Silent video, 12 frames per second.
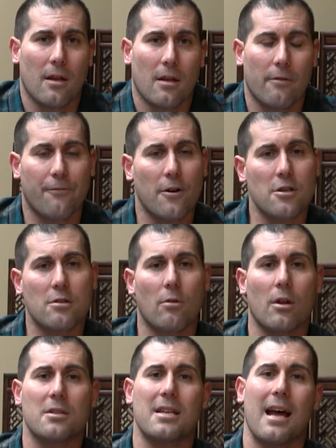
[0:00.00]
Your first
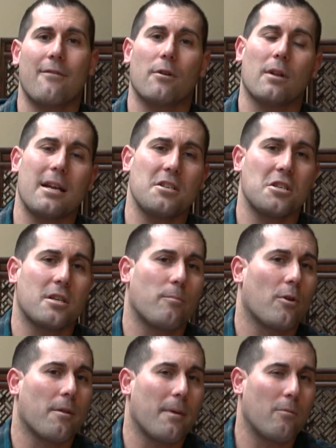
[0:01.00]
role is to have a relationship
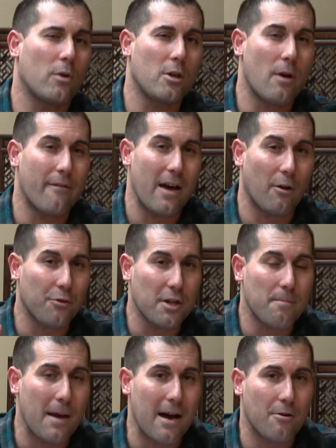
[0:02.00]
with them. And when you have healthy
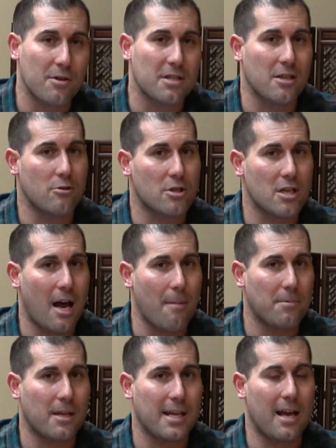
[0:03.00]
boundaries and you
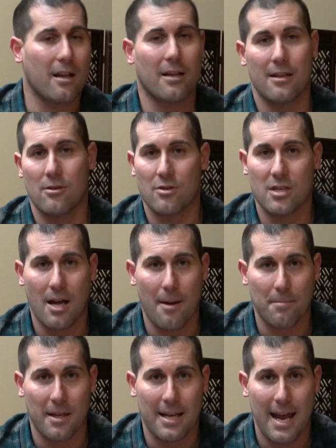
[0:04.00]
stop the yelling and you
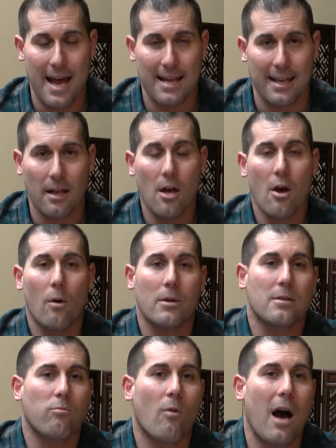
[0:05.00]
stop the nagging,
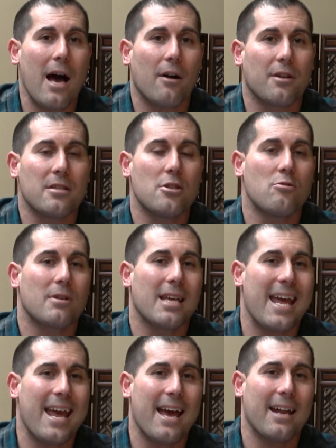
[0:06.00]
what's wild is you
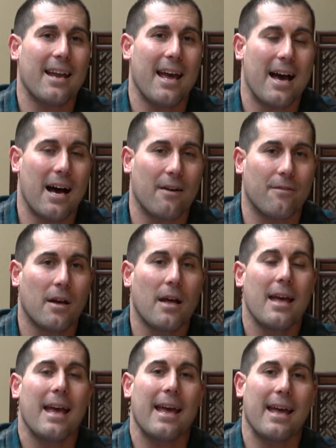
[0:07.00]
can have
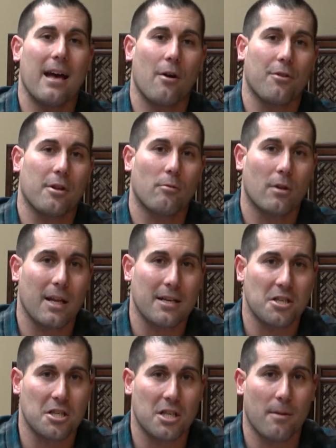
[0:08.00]
a healthy
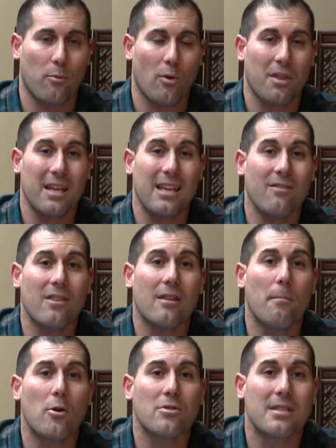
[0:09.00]
relationship with even the
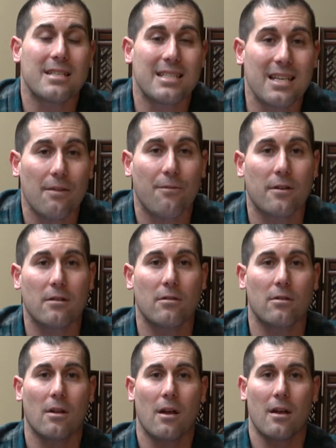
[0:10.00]
most
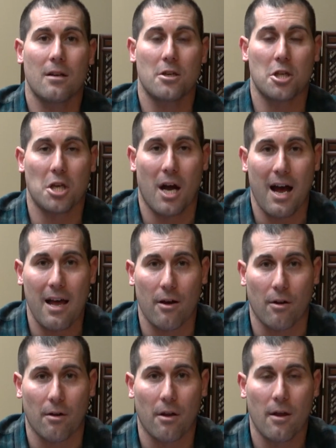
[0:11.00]
difficult
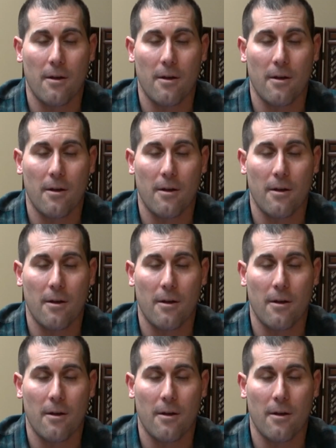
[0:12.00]
child.